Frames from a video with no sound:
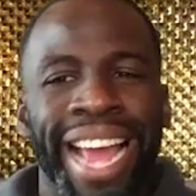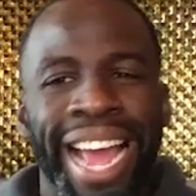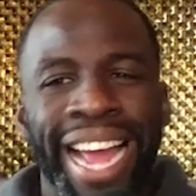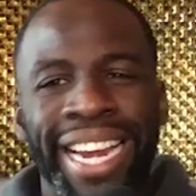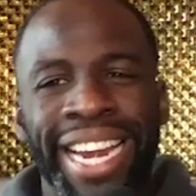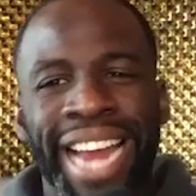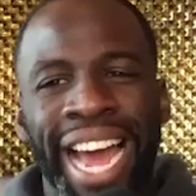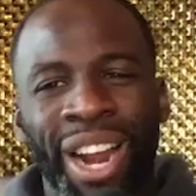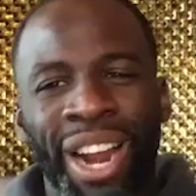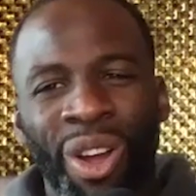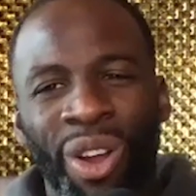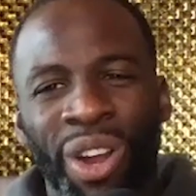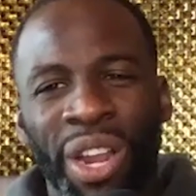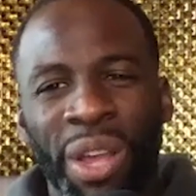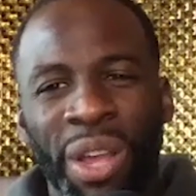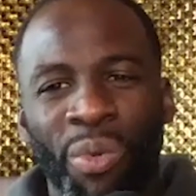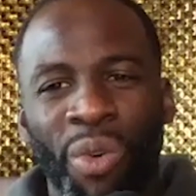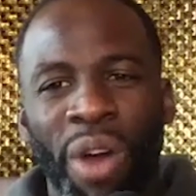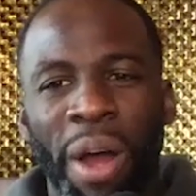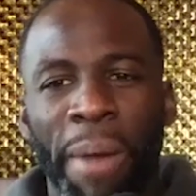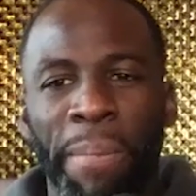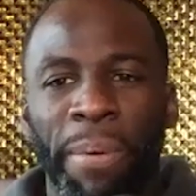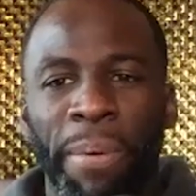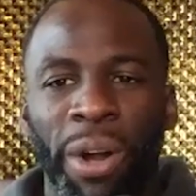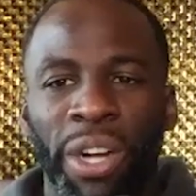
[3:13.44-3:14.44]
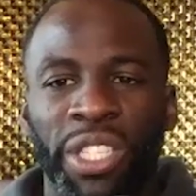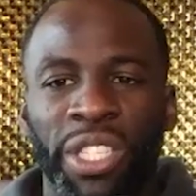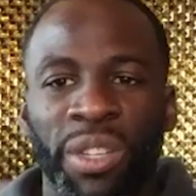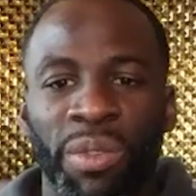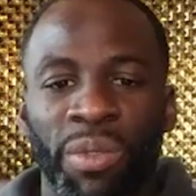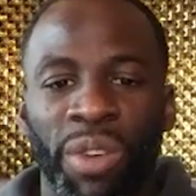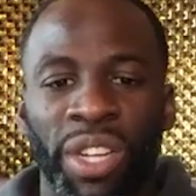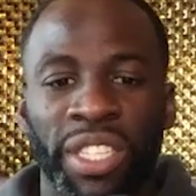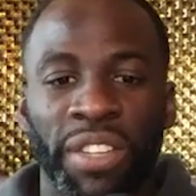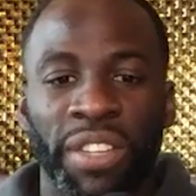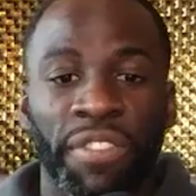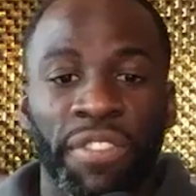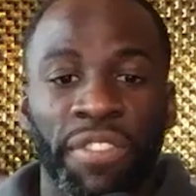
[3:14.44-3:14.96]
And not only one
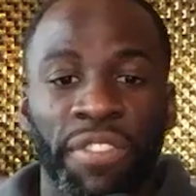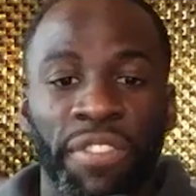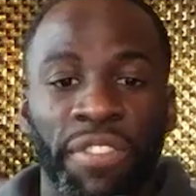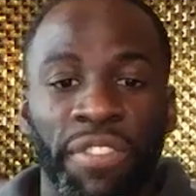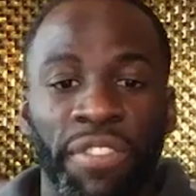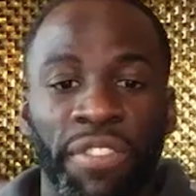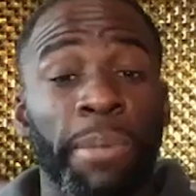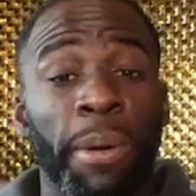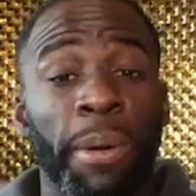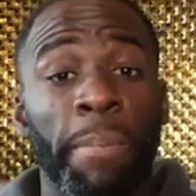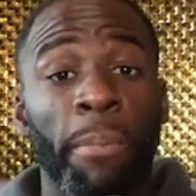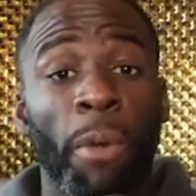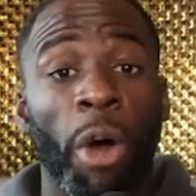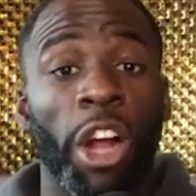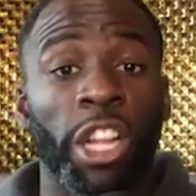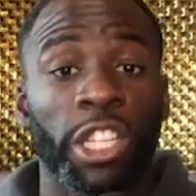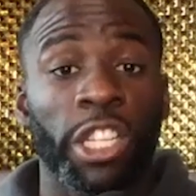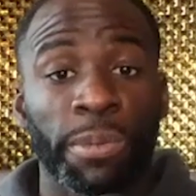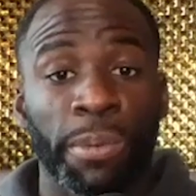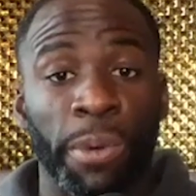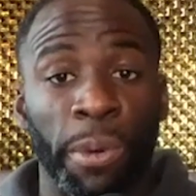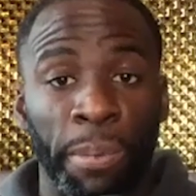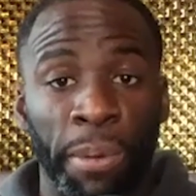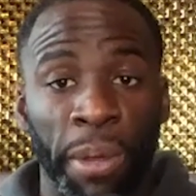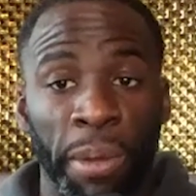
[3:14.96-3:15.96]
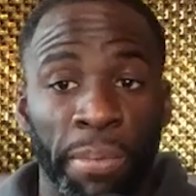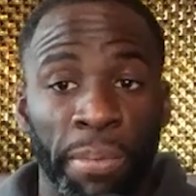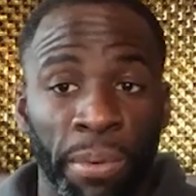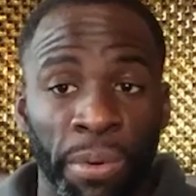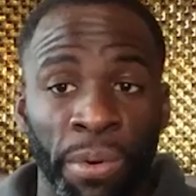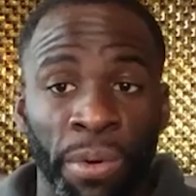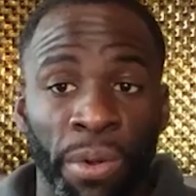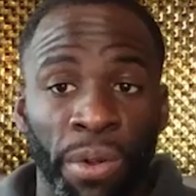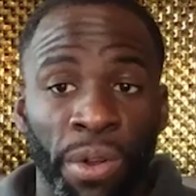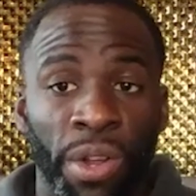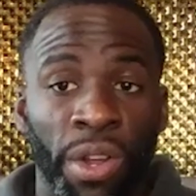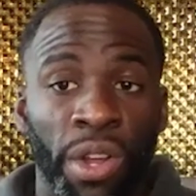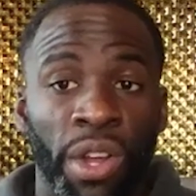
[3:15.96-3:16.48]
person was affected, but multiple
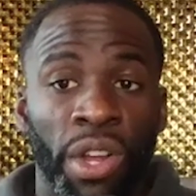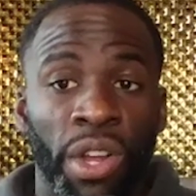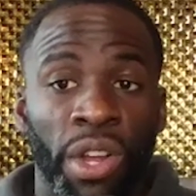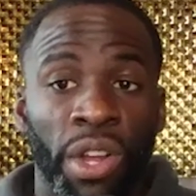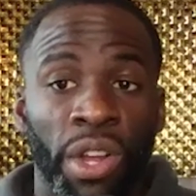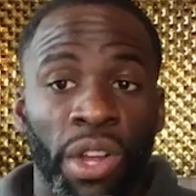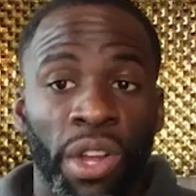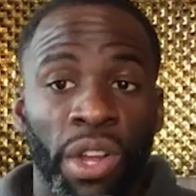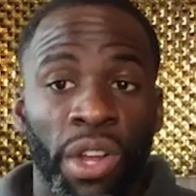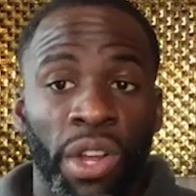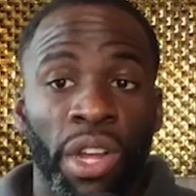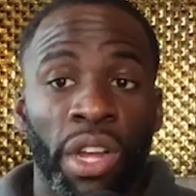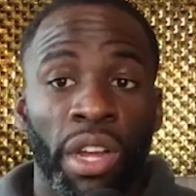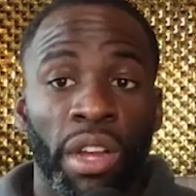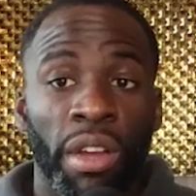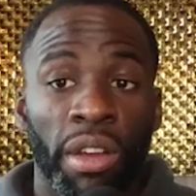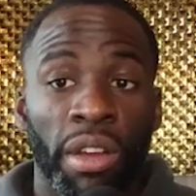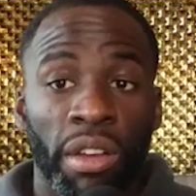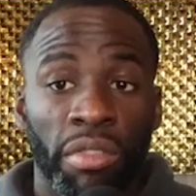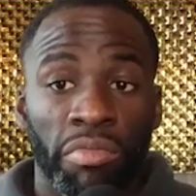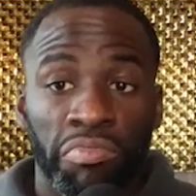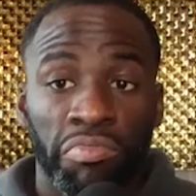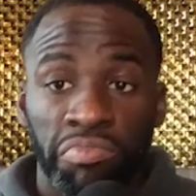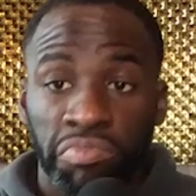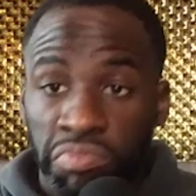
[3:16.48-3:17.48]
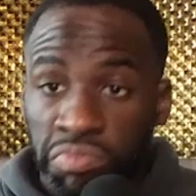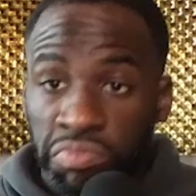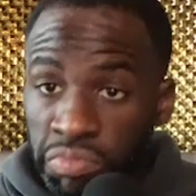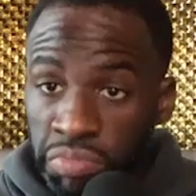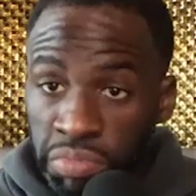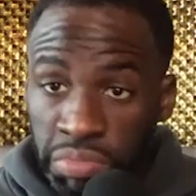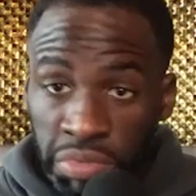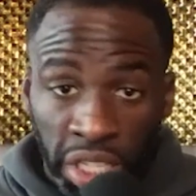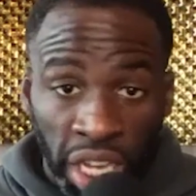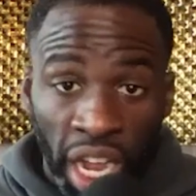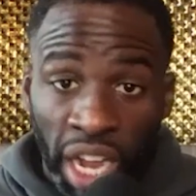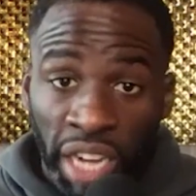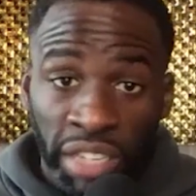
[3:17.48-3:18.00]
people.
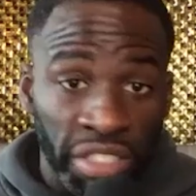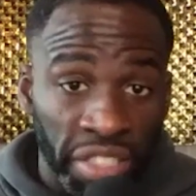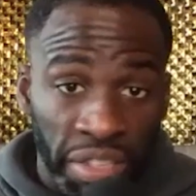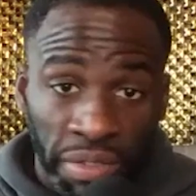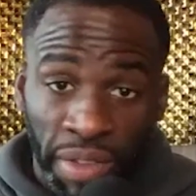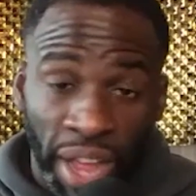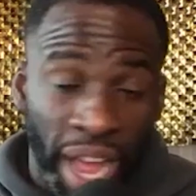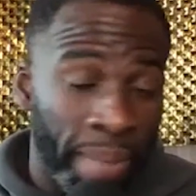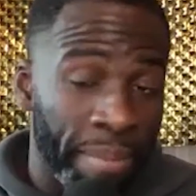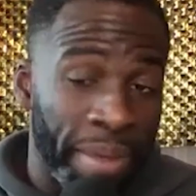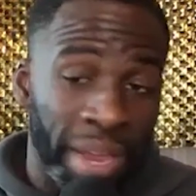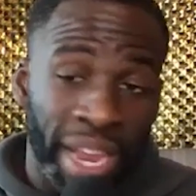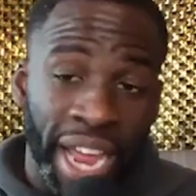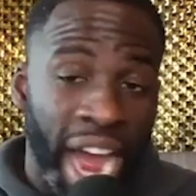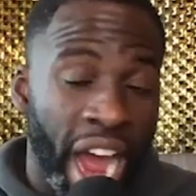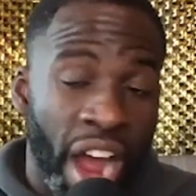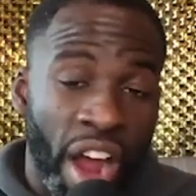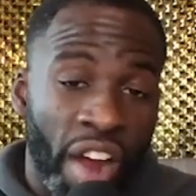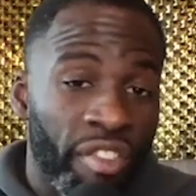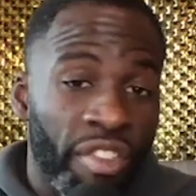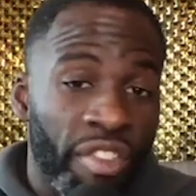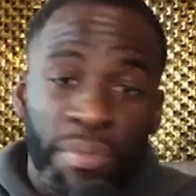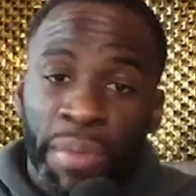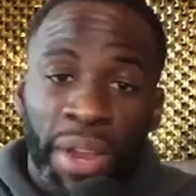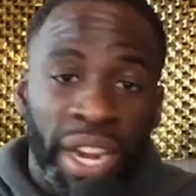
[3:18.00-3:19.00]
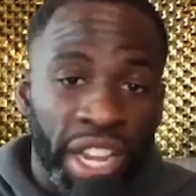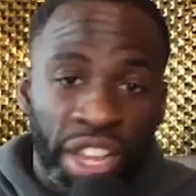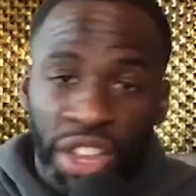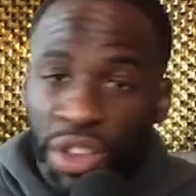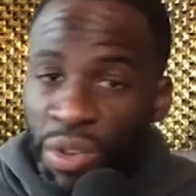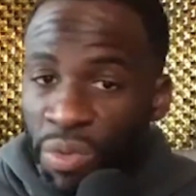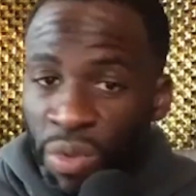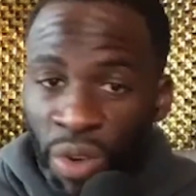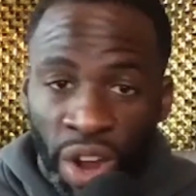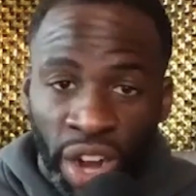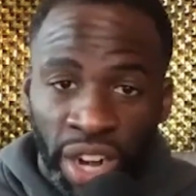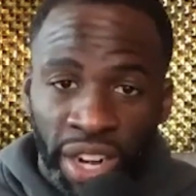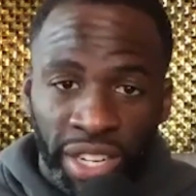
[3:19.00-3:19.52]
However many you
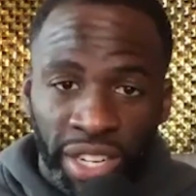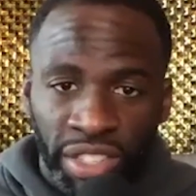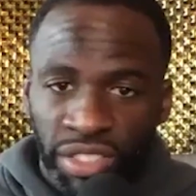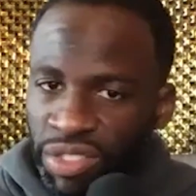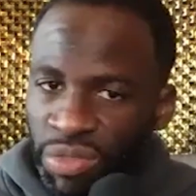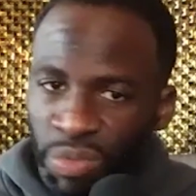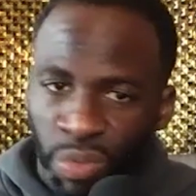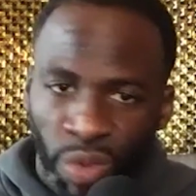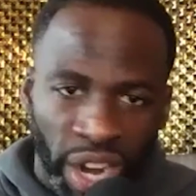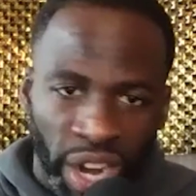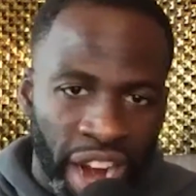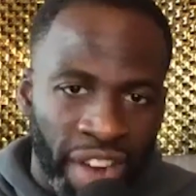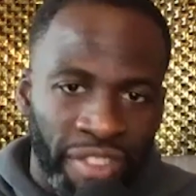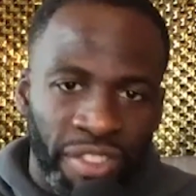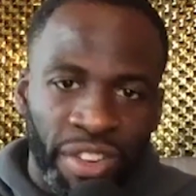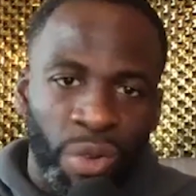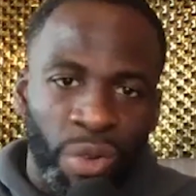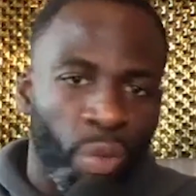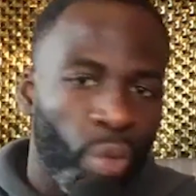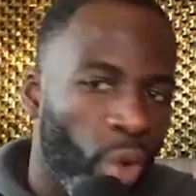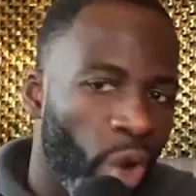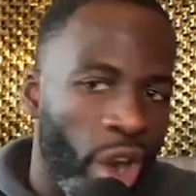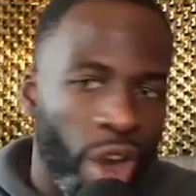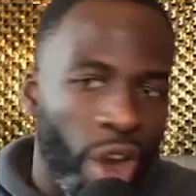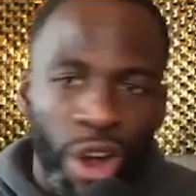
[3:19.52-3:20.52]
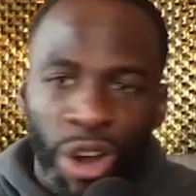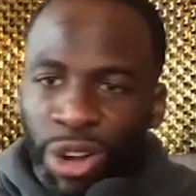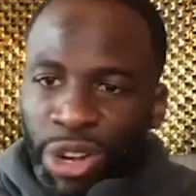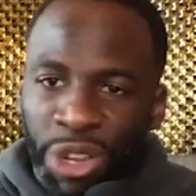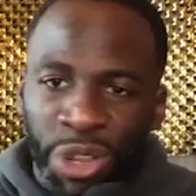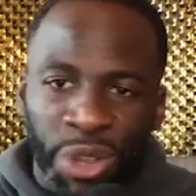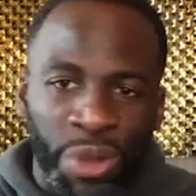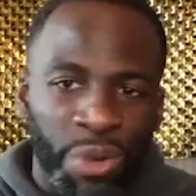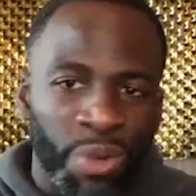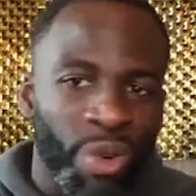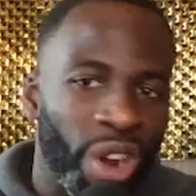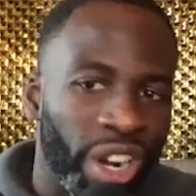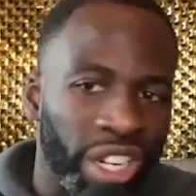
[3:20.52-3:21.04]
want, whatever word
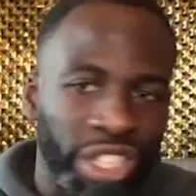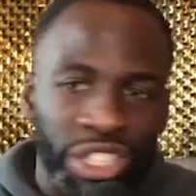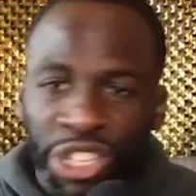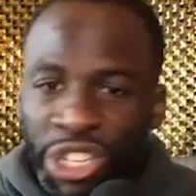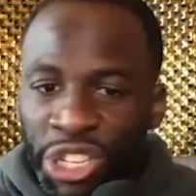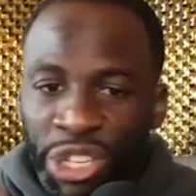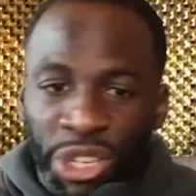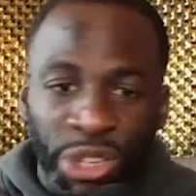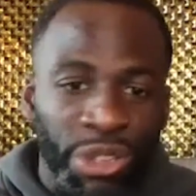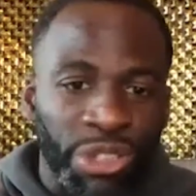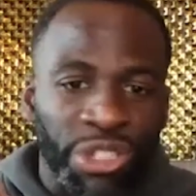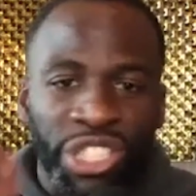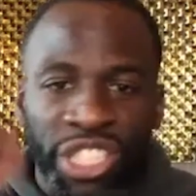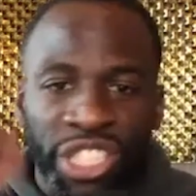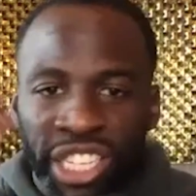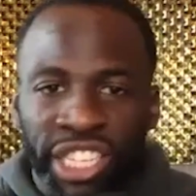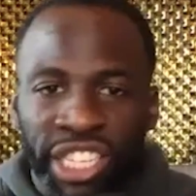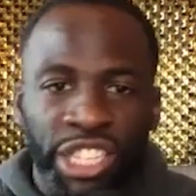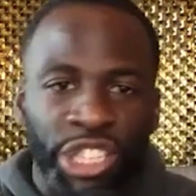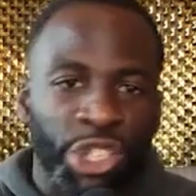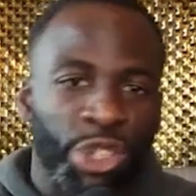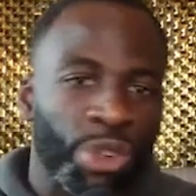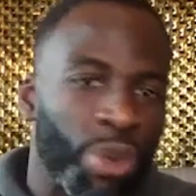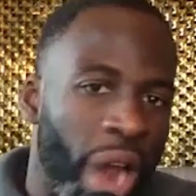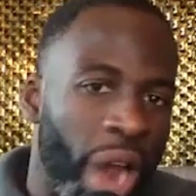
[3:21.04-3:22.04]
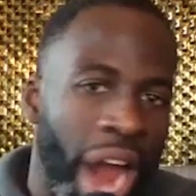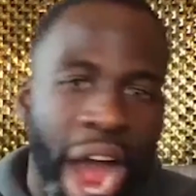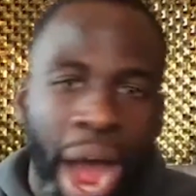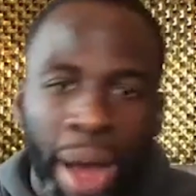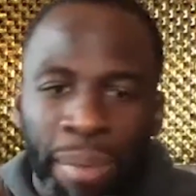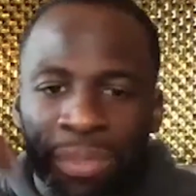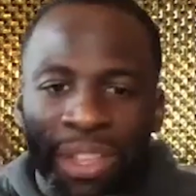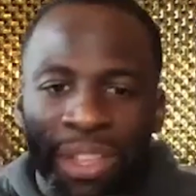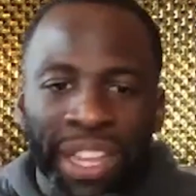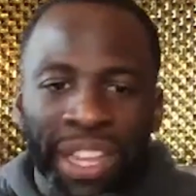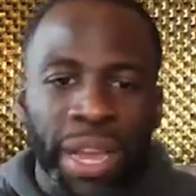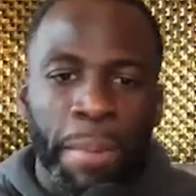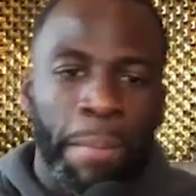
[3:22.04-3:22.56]
you want to use to
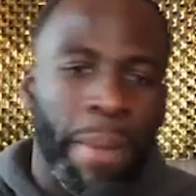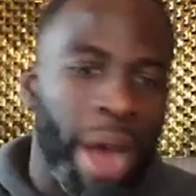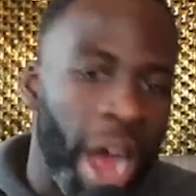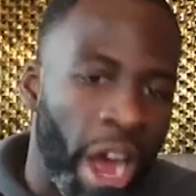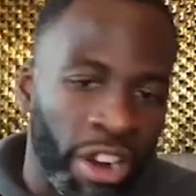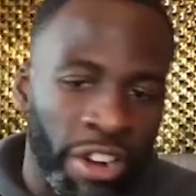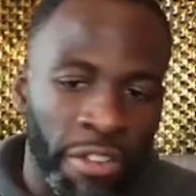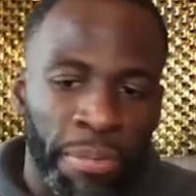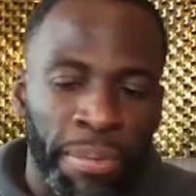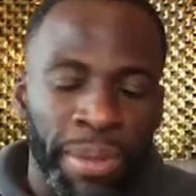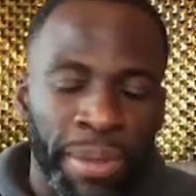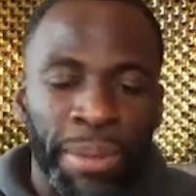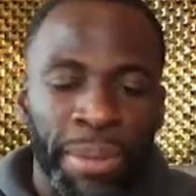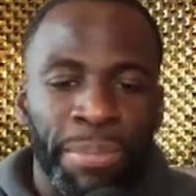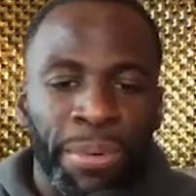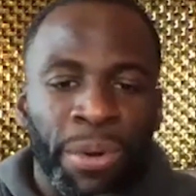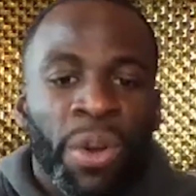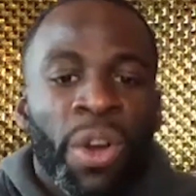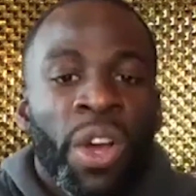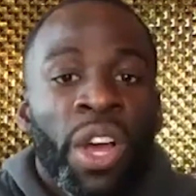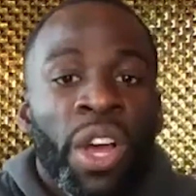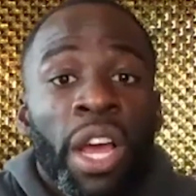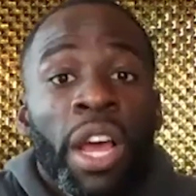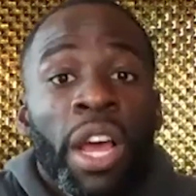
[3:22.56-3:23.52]
describe the amount of people